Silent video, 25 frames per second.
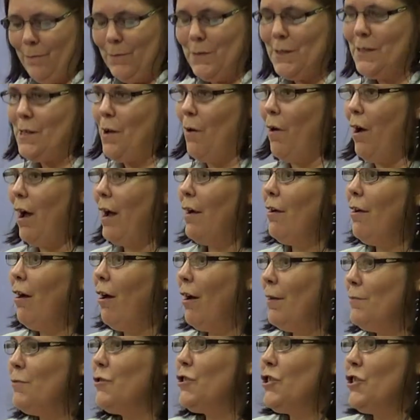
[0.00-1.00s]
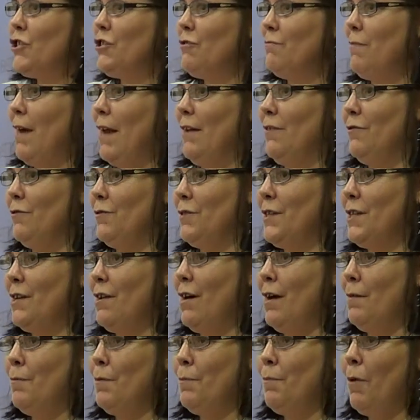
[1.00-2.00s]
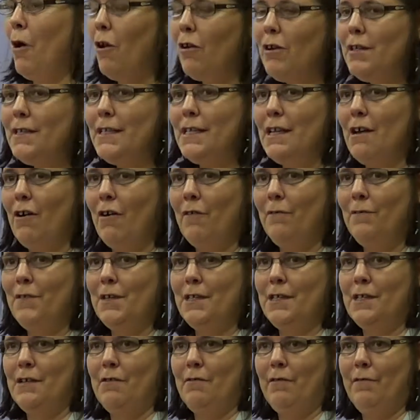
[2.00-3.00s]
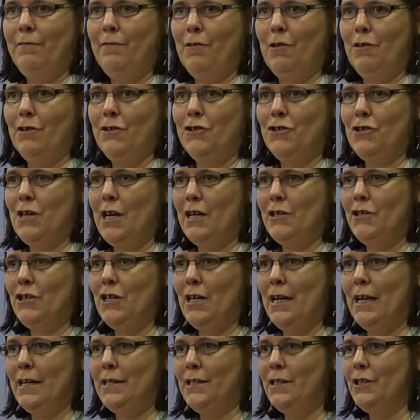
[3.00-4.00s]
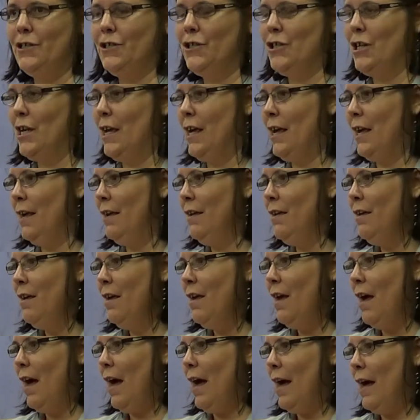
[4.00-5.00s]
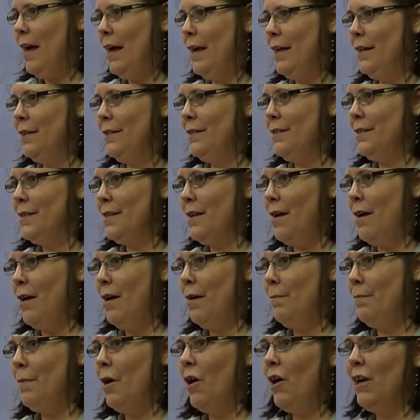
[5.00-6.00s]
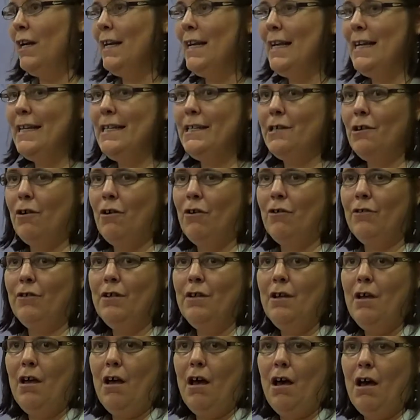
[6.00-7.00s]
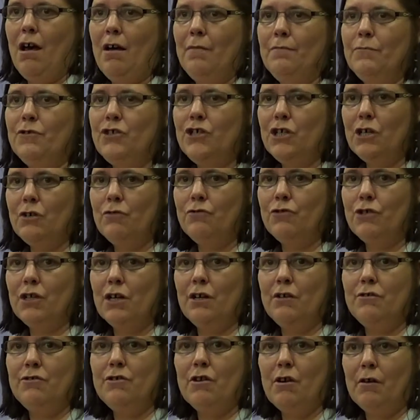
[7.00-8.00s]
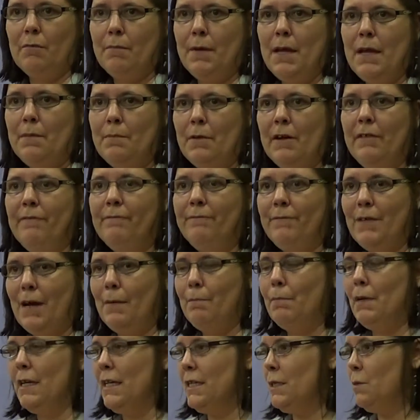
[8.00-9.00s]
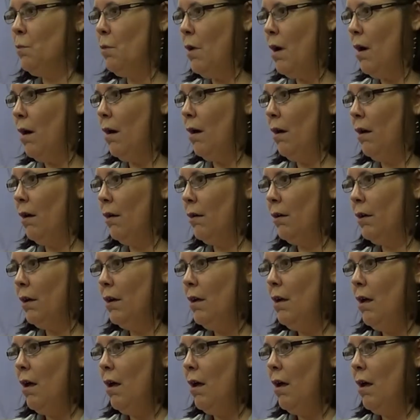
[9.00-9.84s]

So I'm Tricia Reynolds and I'm a policy officer at Voluntary Action Leicestershire, and I lead on children, young people and families work,